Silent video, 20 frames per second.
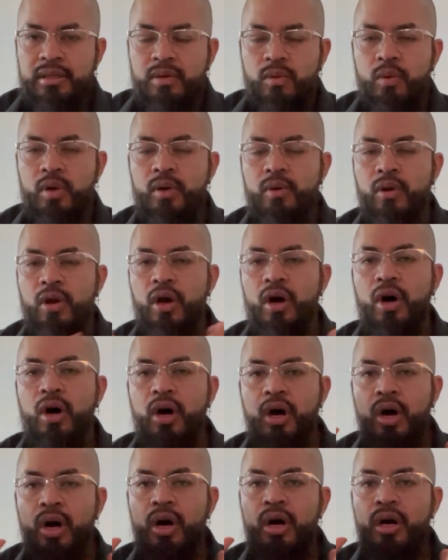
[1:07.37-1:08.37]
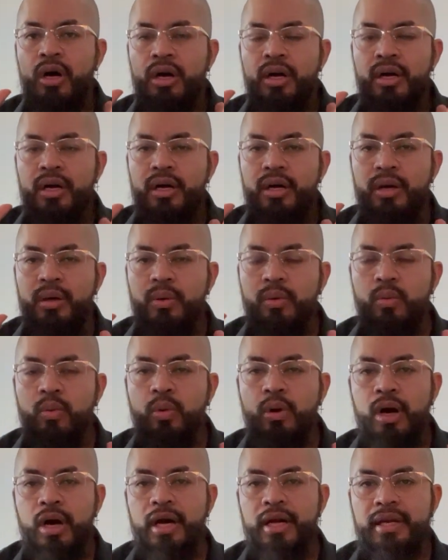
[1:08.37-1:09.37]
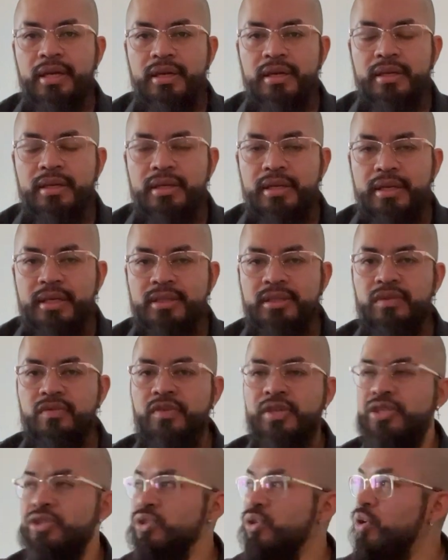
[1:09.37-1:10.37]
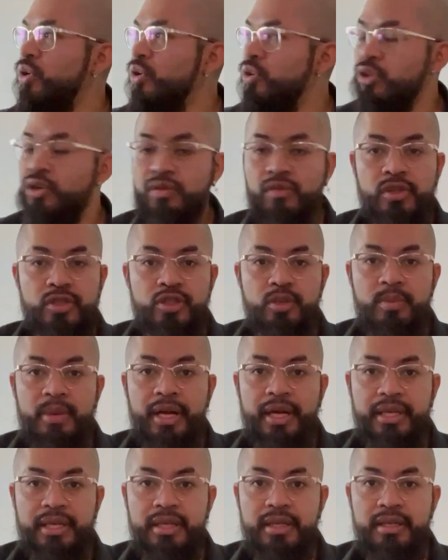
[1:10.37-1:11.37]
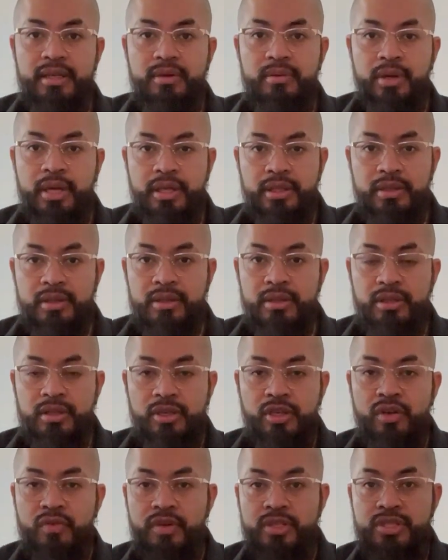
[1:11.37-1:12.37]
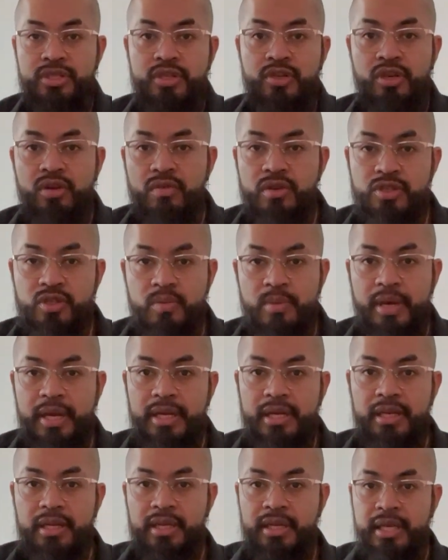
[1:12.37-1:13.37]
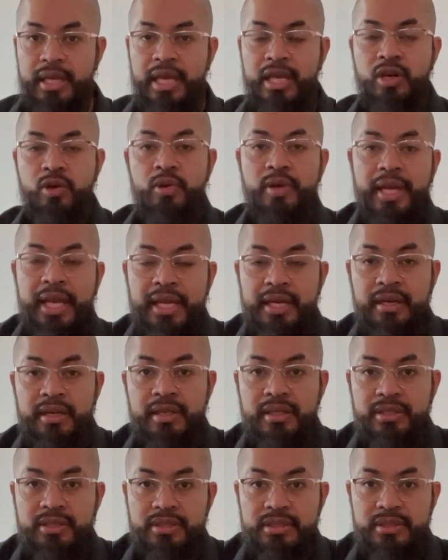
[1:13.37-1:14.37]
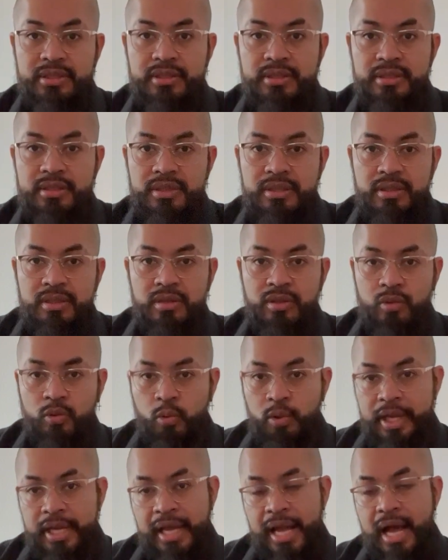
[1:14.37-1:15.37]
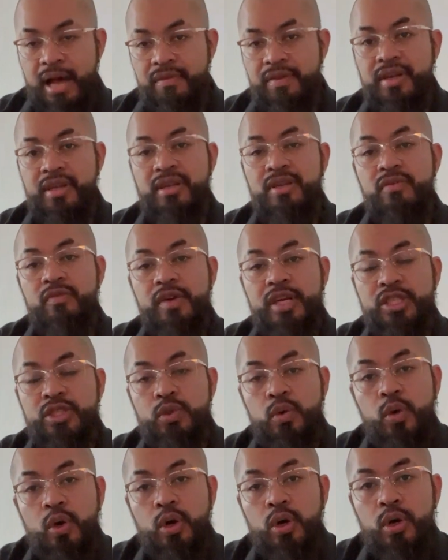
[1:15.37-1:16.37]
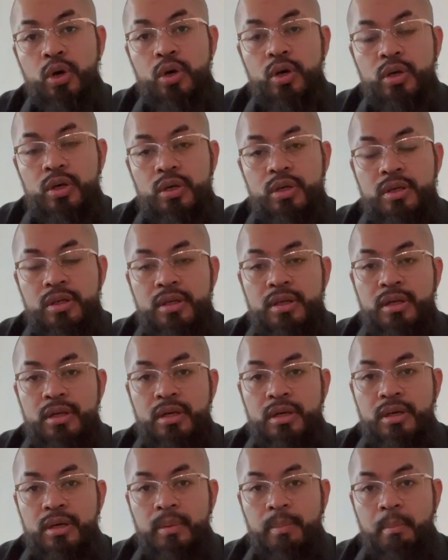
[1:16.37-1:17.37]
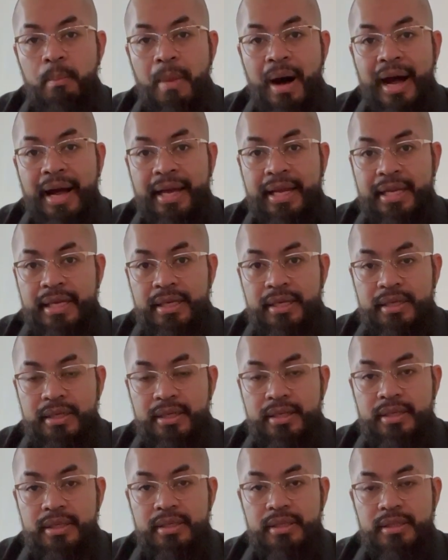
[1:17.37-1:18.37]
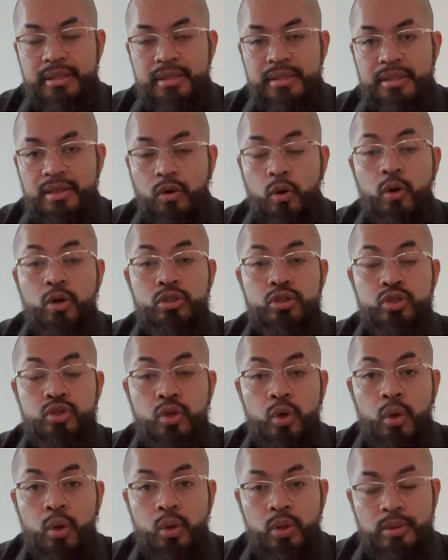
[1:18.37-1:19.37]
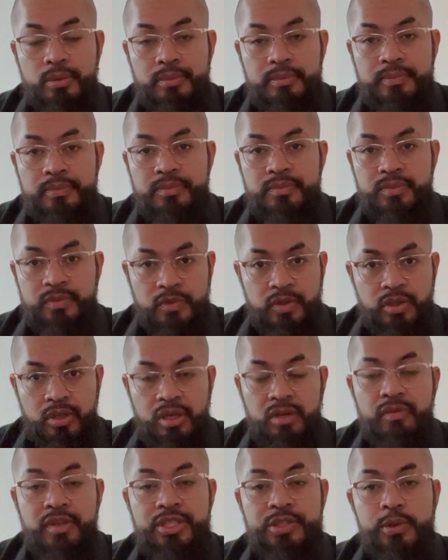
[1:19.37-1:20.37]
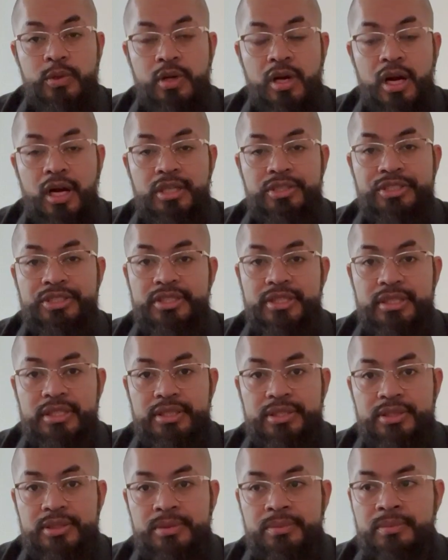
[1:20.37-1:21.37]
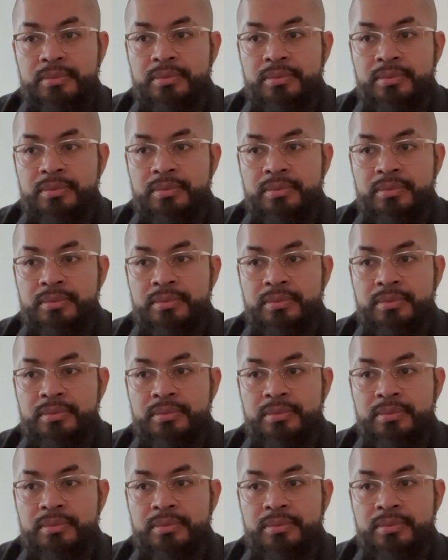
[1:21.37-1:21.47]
We were all one individual universal mind, right? The universe is the universal mind. It created us. We have an individual mind or soul, individual consciousness.